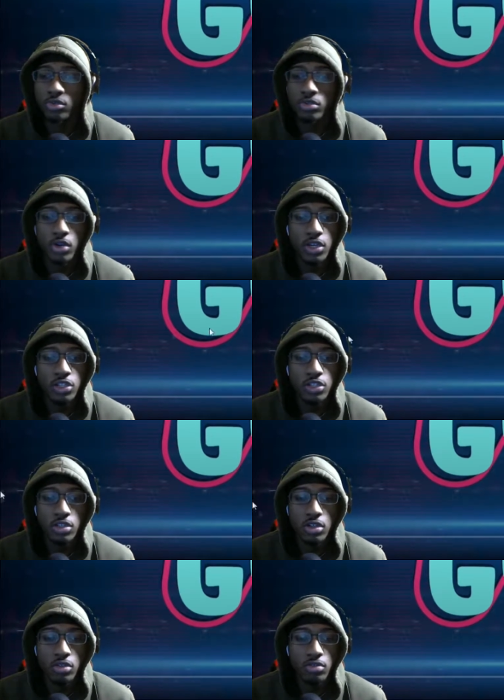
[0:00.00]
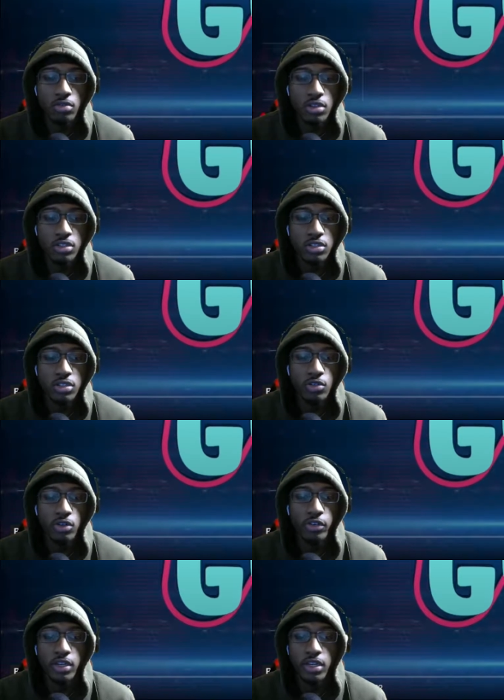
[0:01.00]
So I should know a
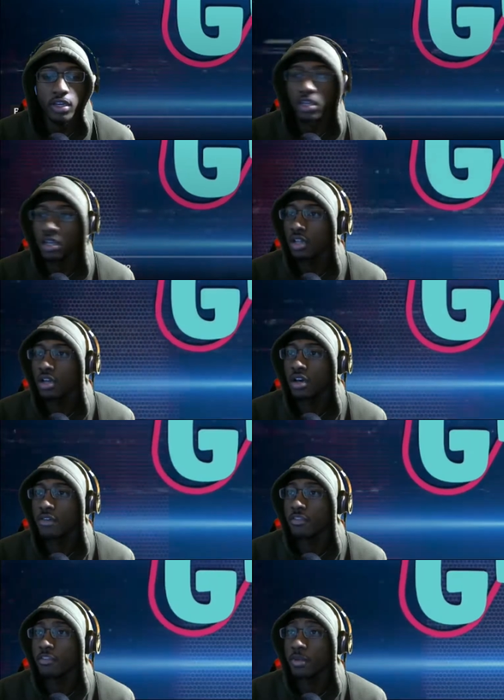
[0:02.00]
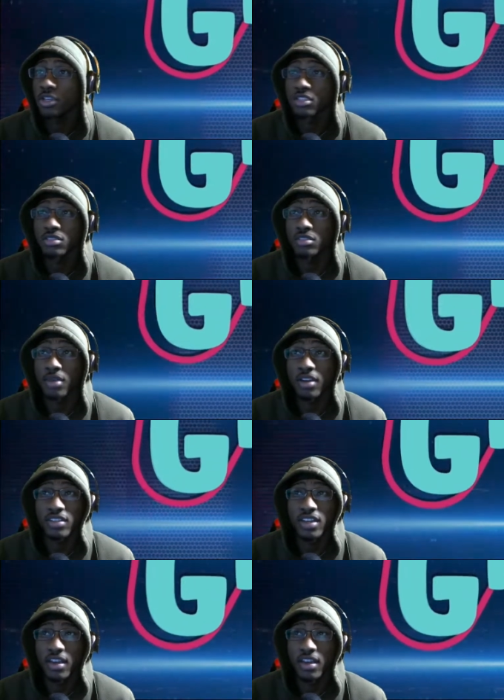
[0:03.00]
great deal of information about every game